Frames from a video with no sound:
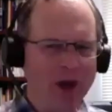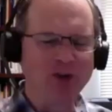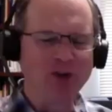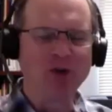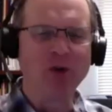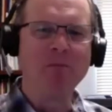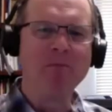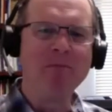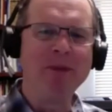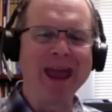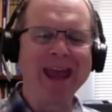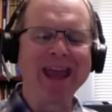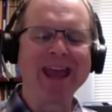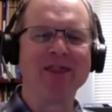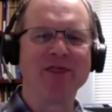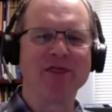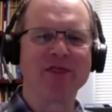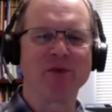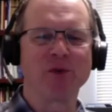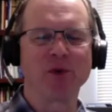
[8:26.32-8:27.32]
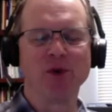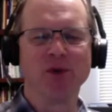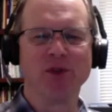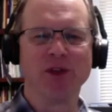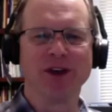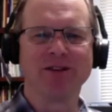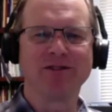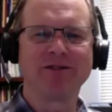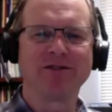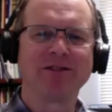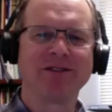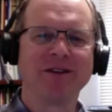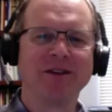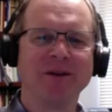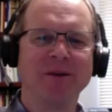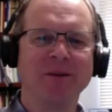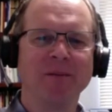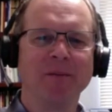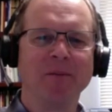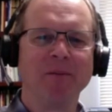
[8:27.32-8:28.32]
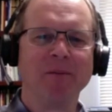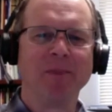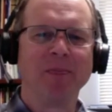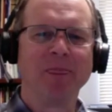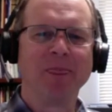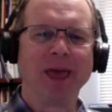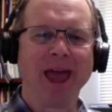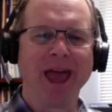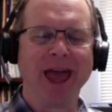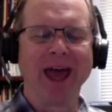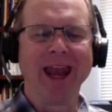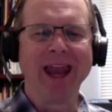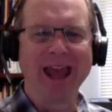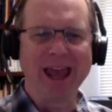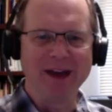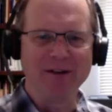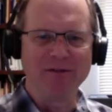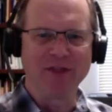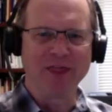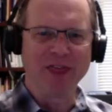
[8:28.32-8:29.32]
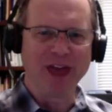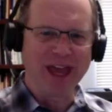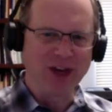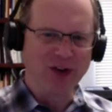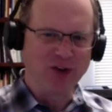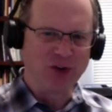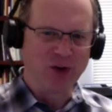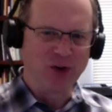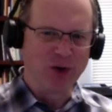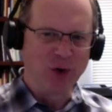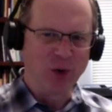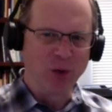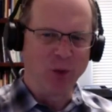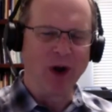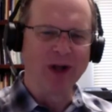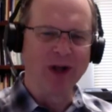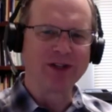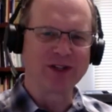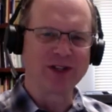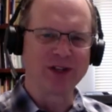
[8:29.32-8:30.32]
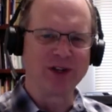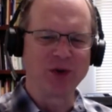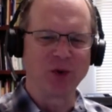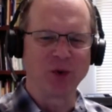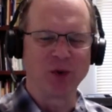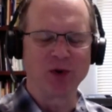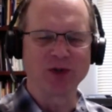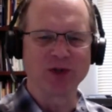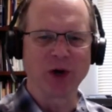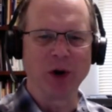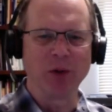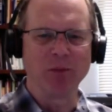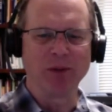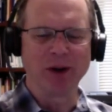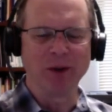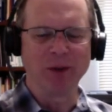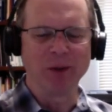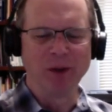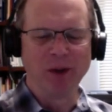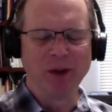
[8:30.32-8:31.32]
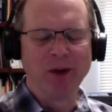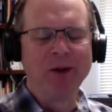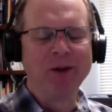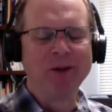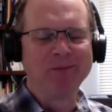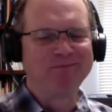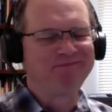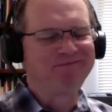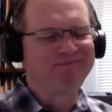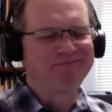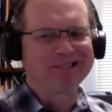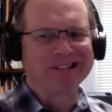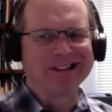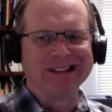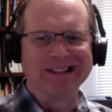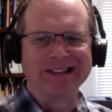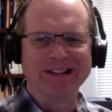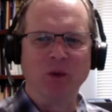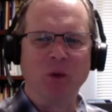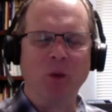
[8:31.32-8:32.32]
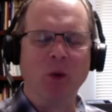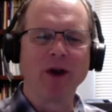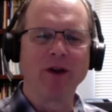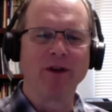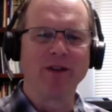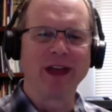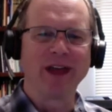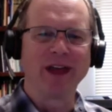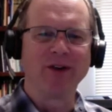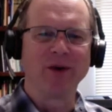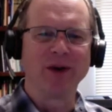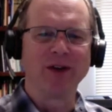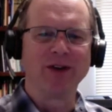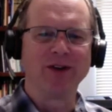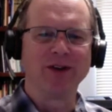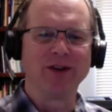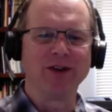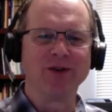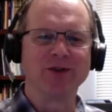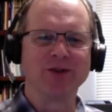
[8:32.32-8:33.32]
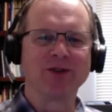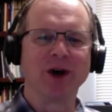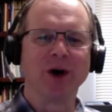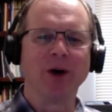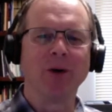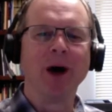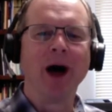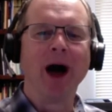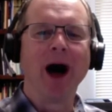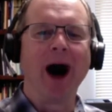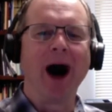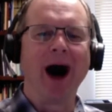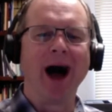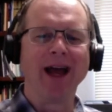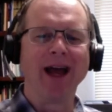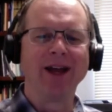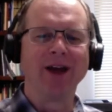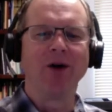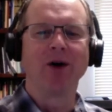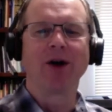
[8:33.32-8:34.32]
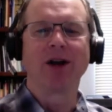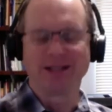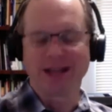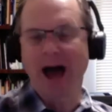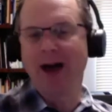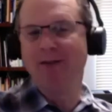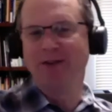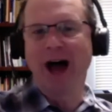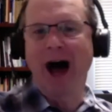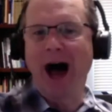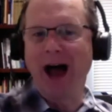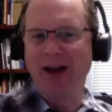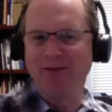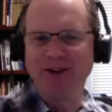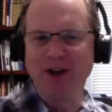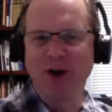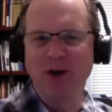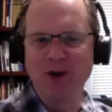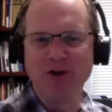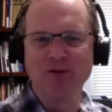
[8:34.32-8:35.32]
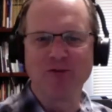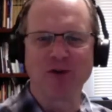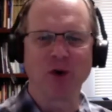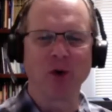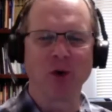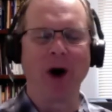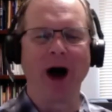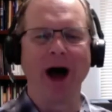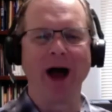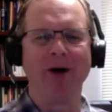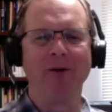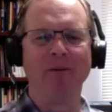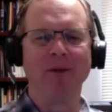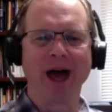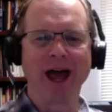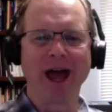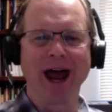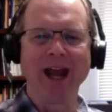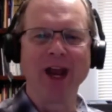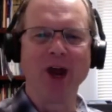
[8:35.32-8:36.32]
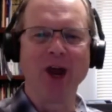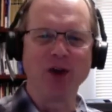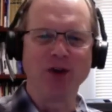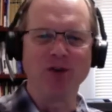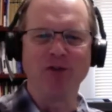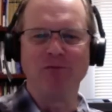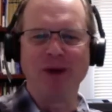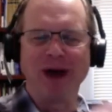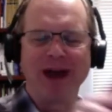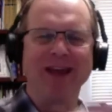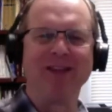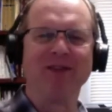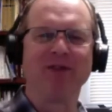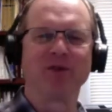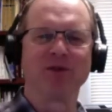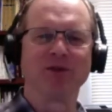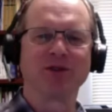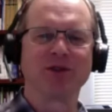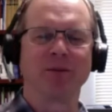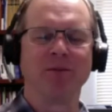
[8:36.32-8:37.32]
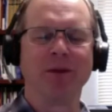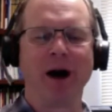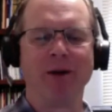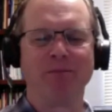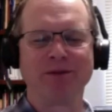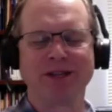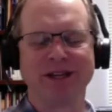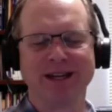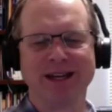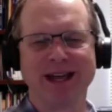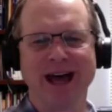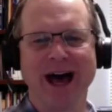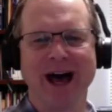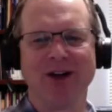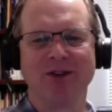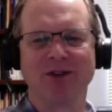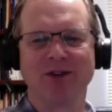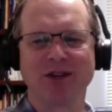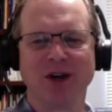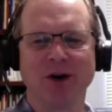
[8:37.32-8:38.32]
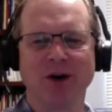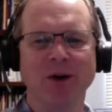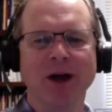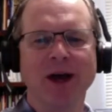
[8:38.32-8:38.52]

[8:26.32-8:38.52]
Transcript: to make it through this, and if they do, once the doors open, what are they going to do? So I know, because I've known you for a while, and I know you've been in through some ups and downs. So